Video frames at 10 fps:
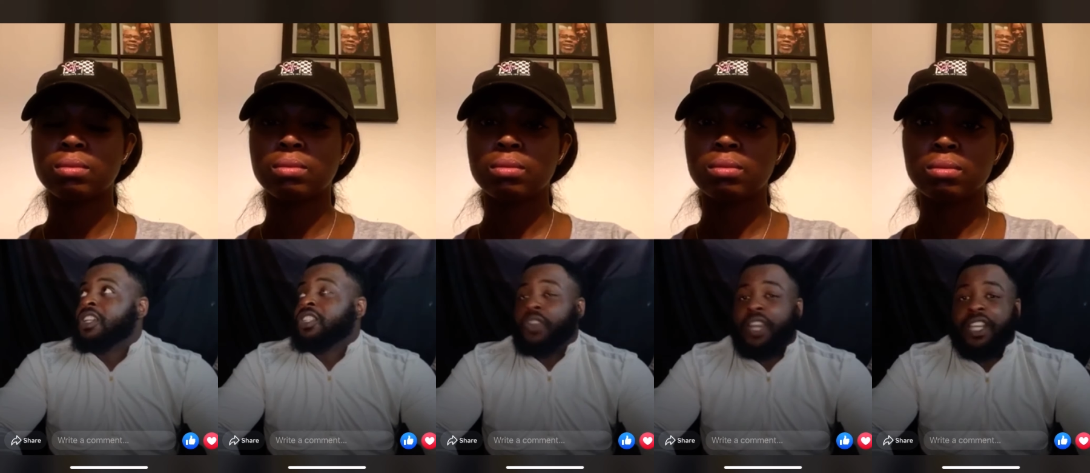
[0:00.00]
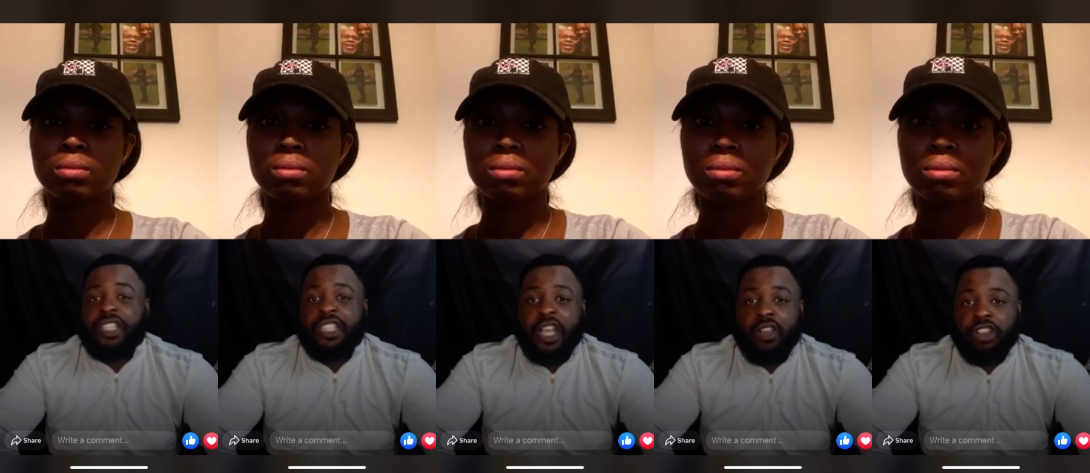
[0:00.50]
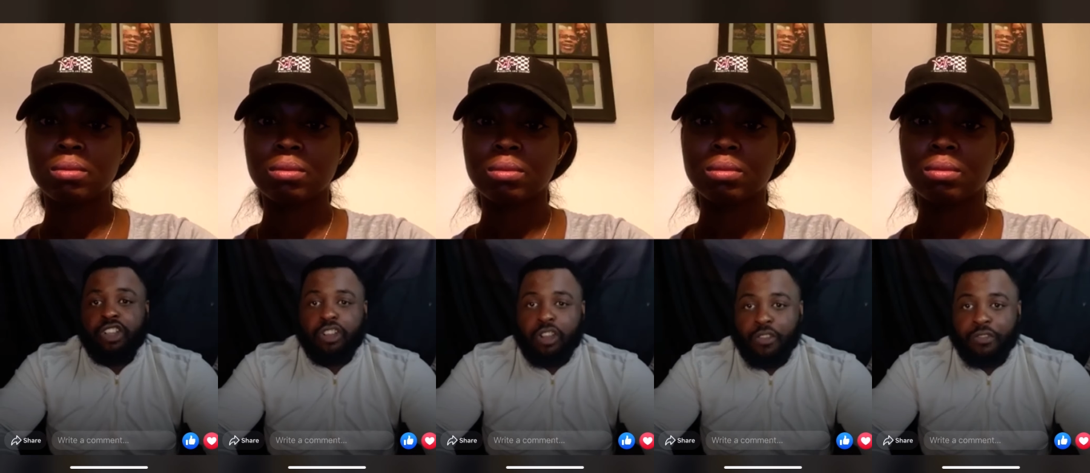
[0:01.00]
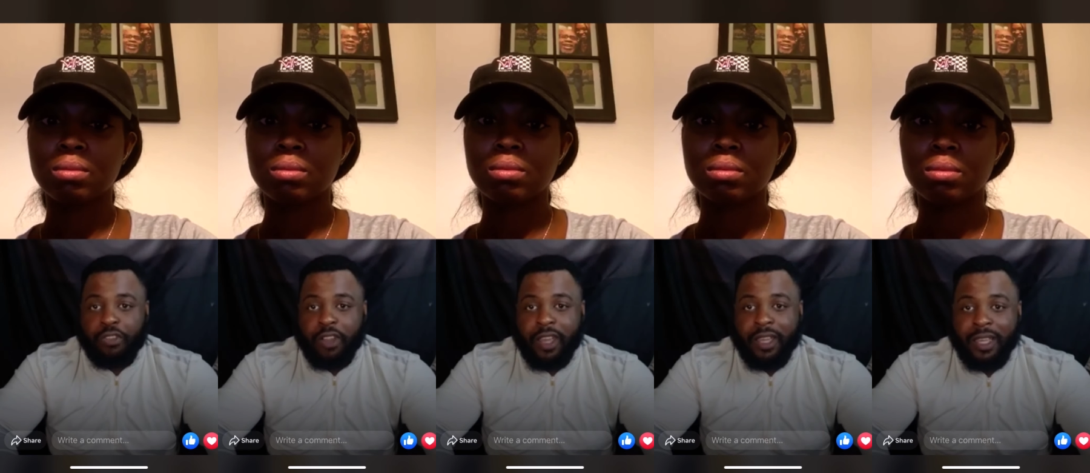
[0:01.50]
Speaker 1: So they share a
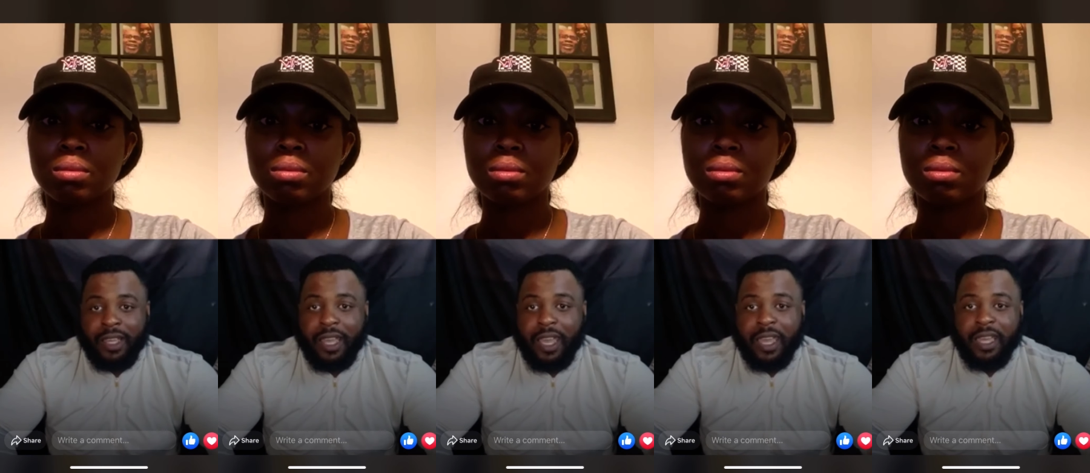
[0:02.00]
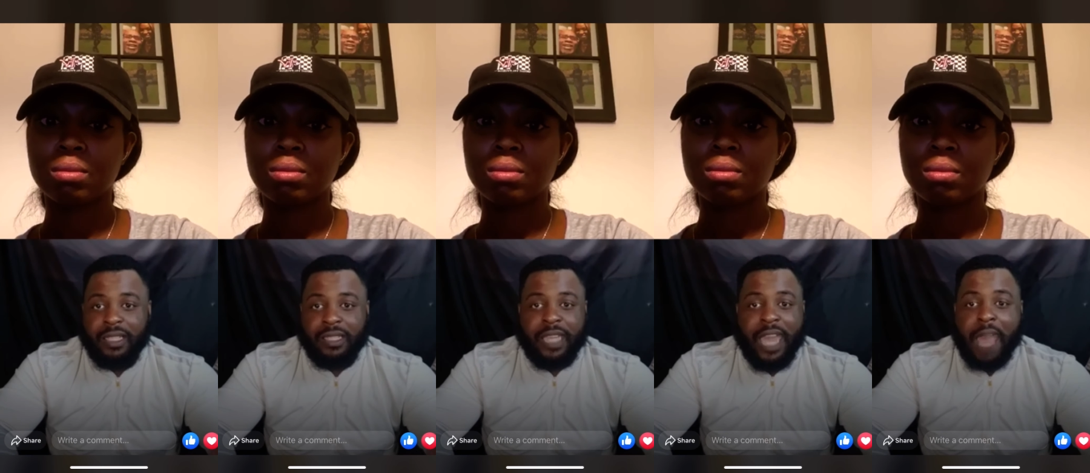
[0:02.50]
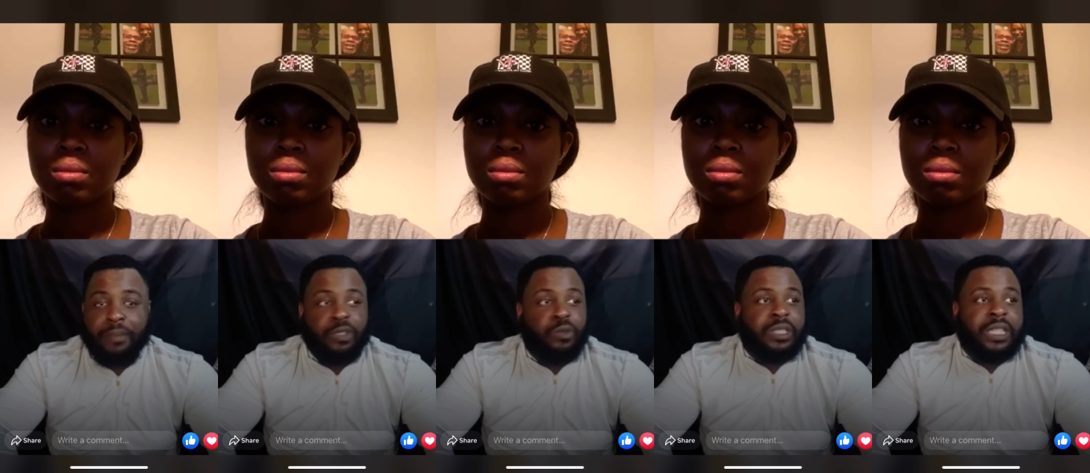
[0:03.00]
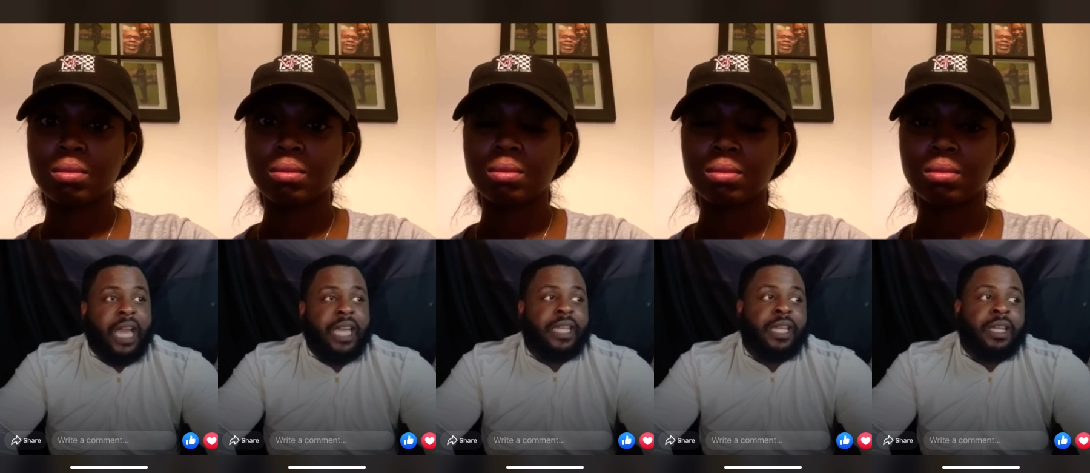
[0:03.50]
girlfriend and his caption was
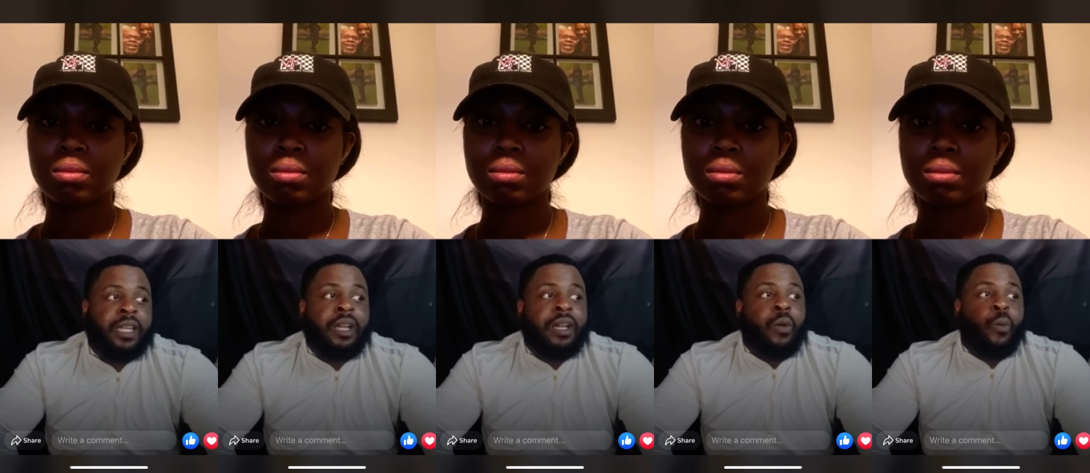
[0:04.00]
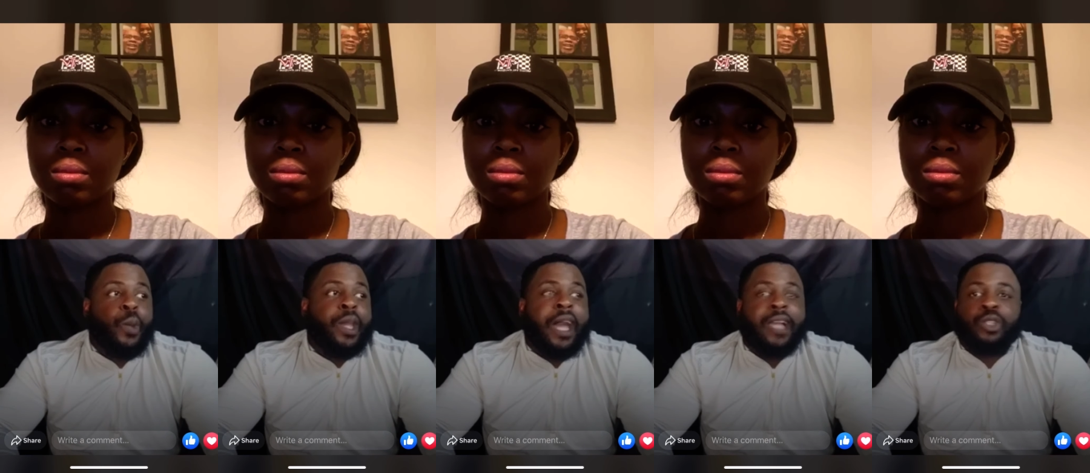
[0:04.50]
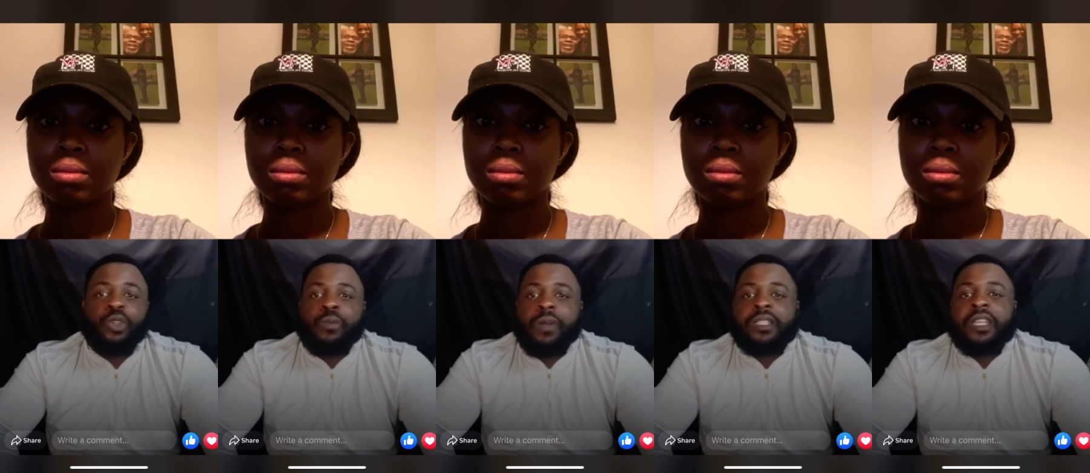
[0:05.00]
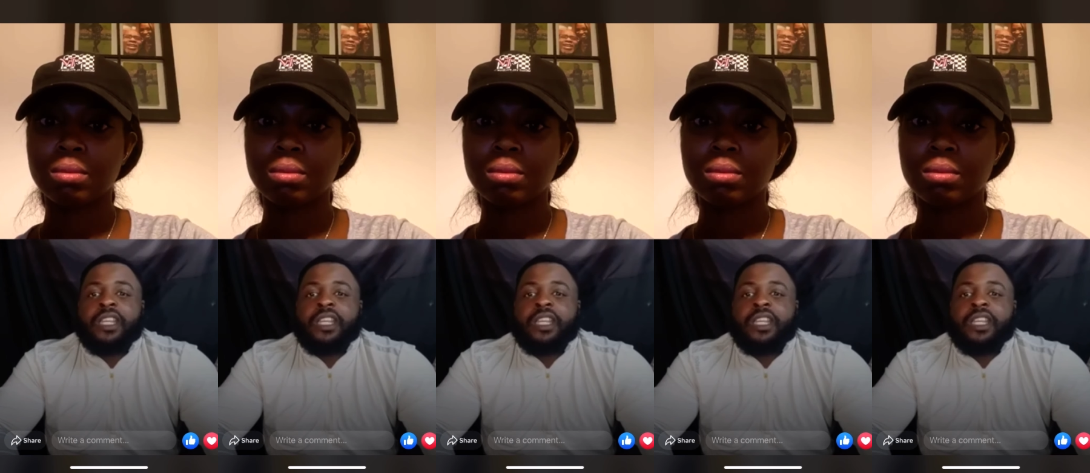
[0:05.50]
like, We got too much